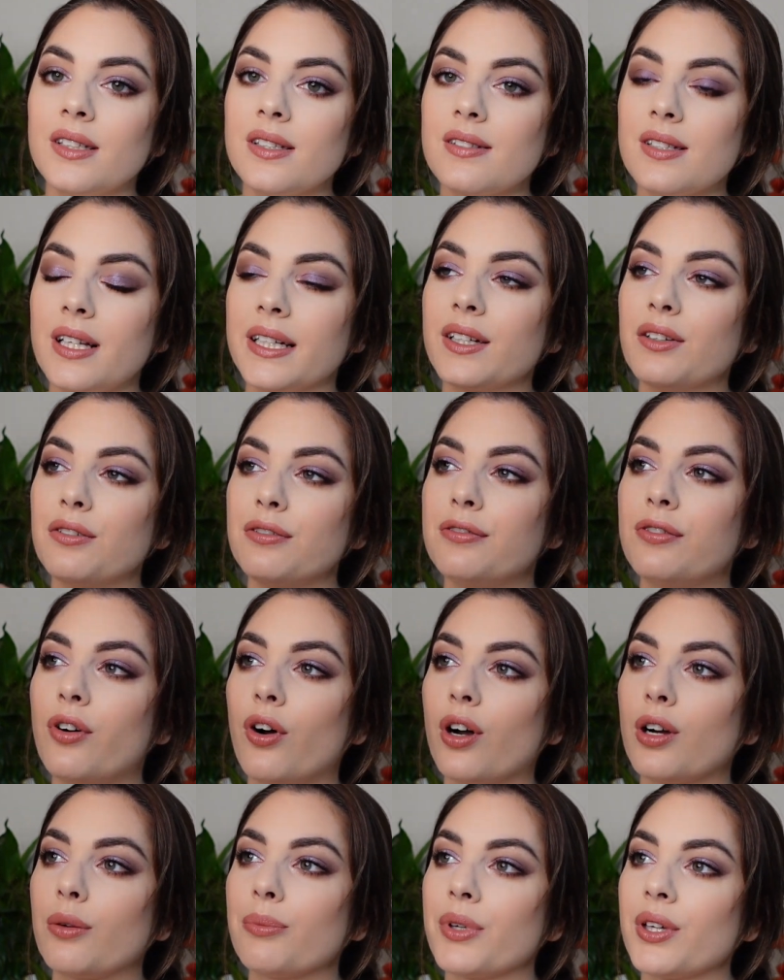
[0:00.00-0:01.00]
It's like a
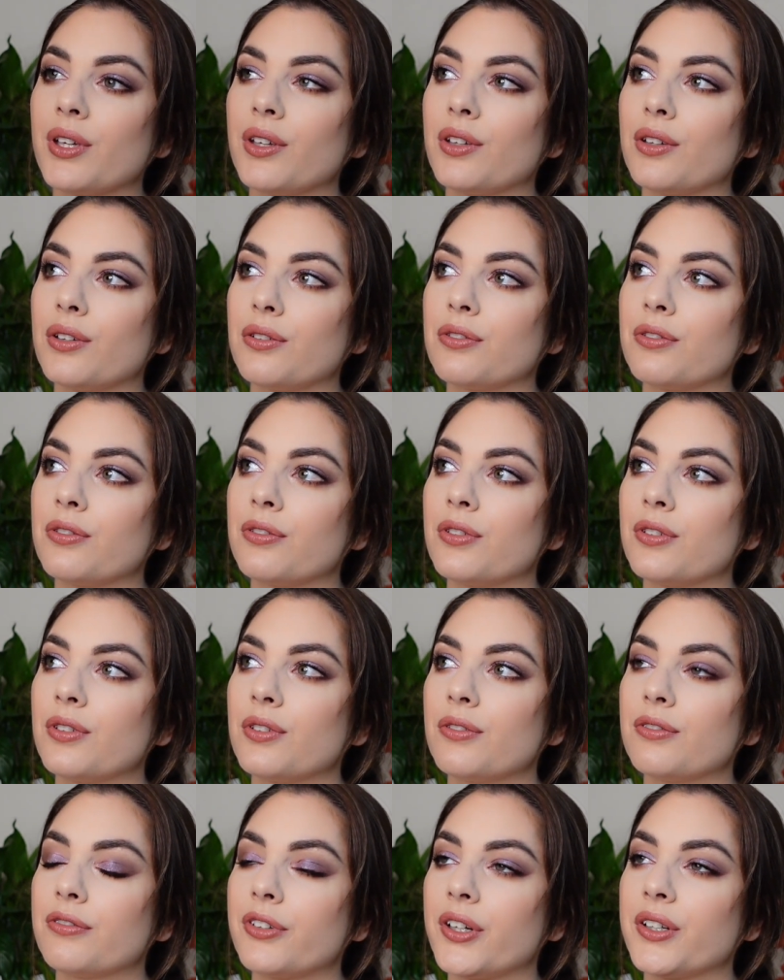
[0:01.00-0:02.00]
form of
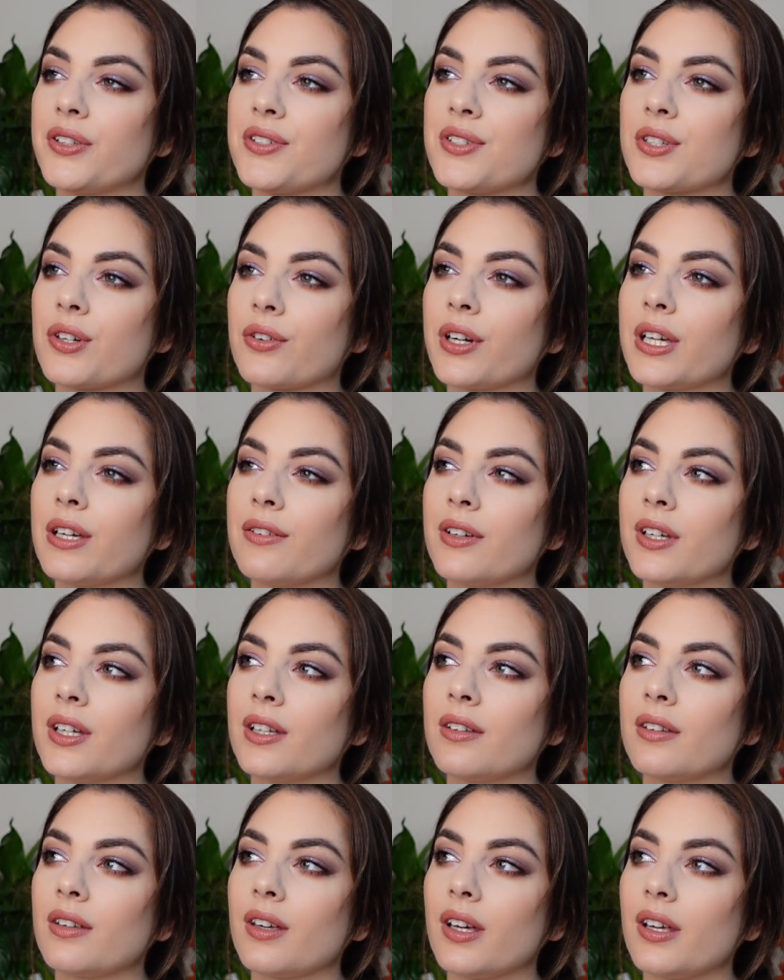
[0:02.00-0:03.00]
first
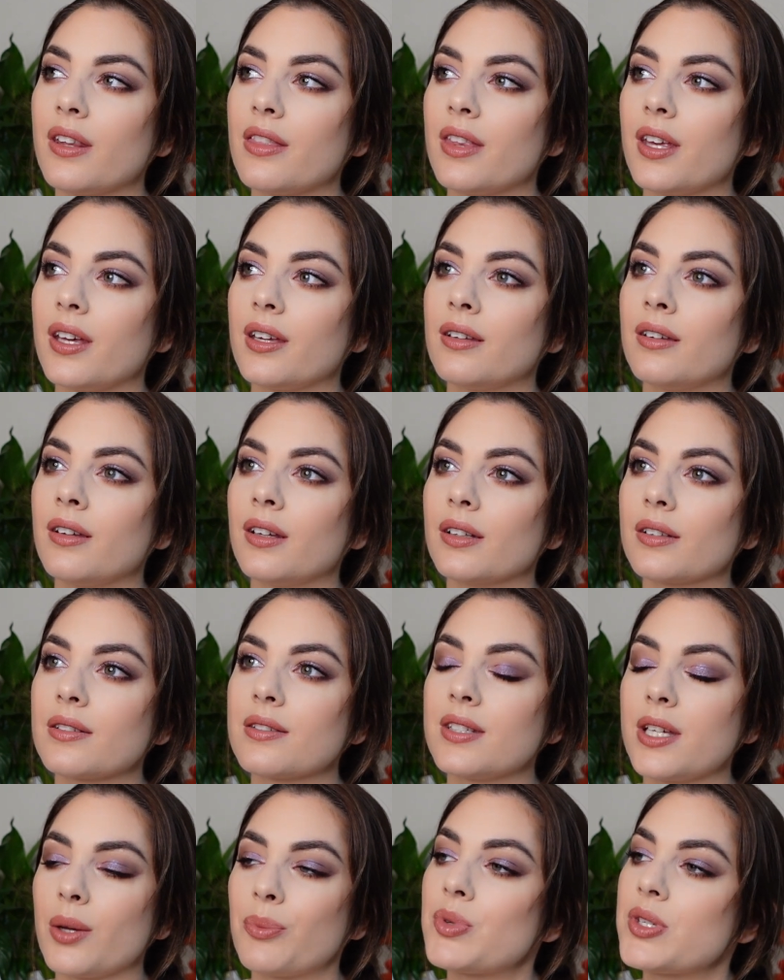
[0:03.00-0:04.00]
grieving and then
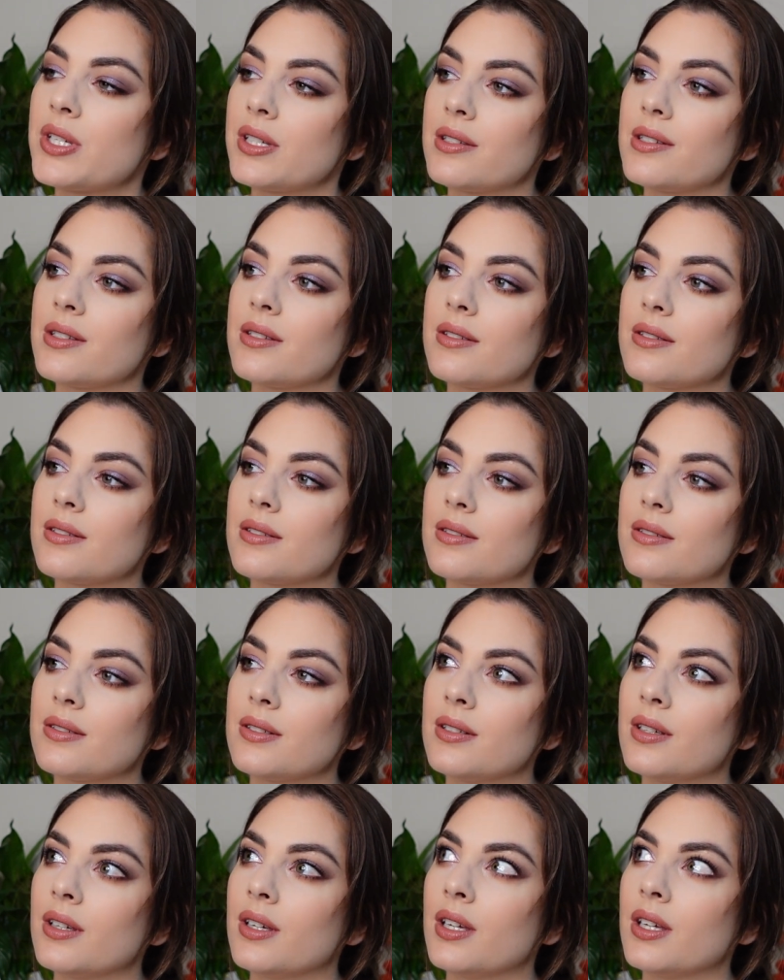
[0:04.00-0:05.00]
acceptance
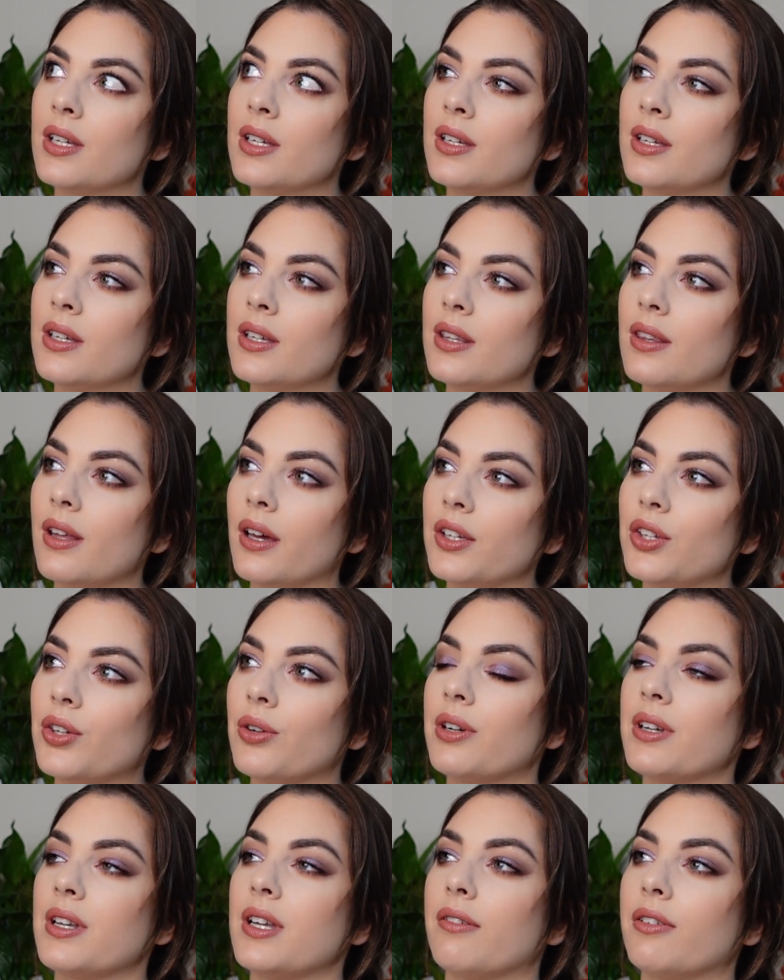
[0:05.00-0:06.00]
that
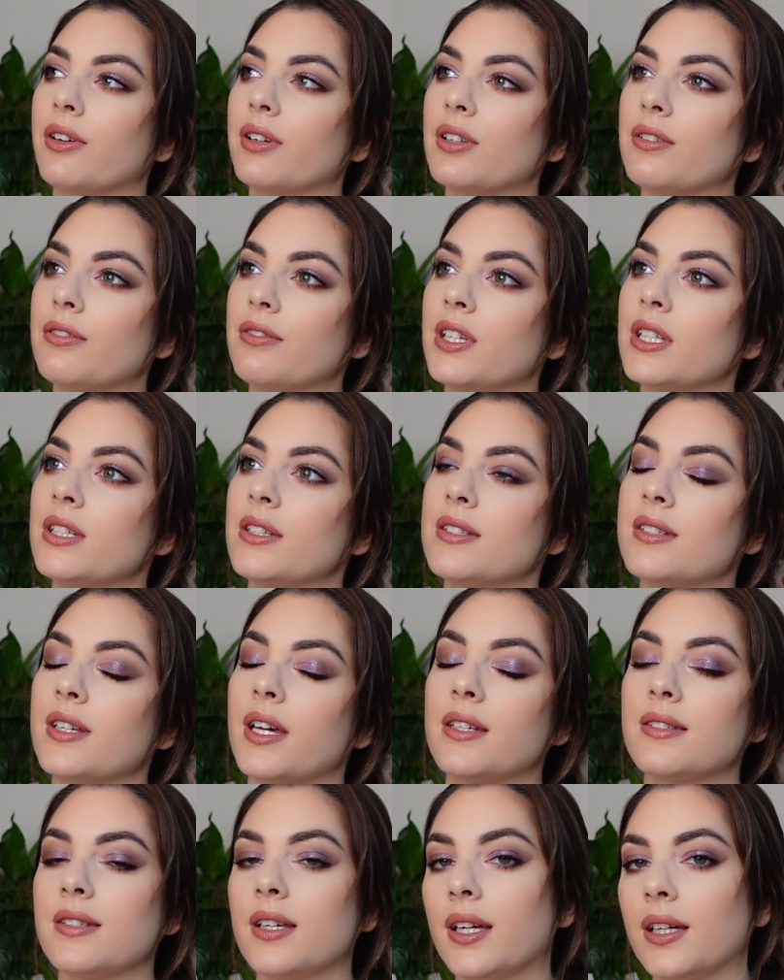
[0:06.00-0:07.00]
you're never gonna fit in a
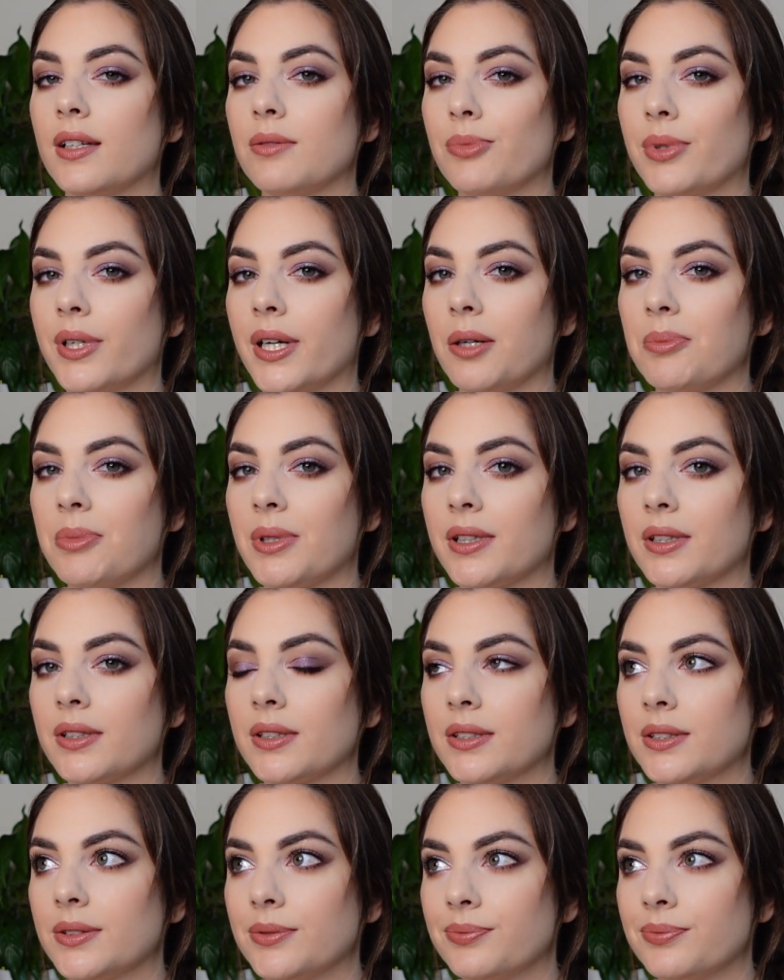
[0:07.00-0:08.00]
size 8 in Primark.